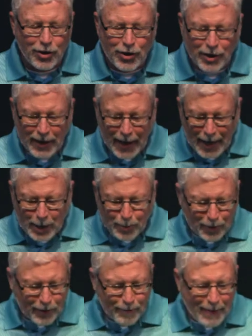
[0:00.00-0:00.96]
to the
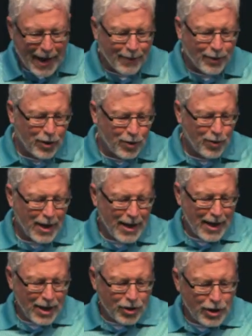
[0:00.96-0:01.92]
Gospel of Matthew
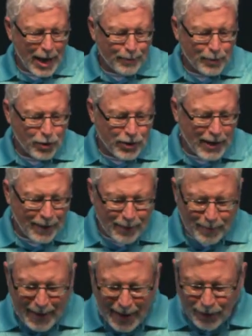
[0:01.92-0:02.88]
chapter
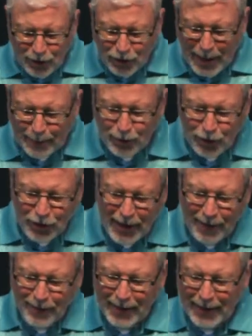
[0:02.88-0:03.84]
7. Matthew chapter
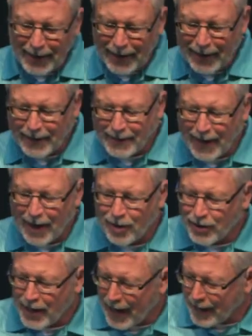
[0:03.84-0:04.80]
7 is our
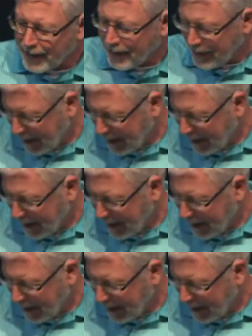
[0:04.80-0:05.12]
text.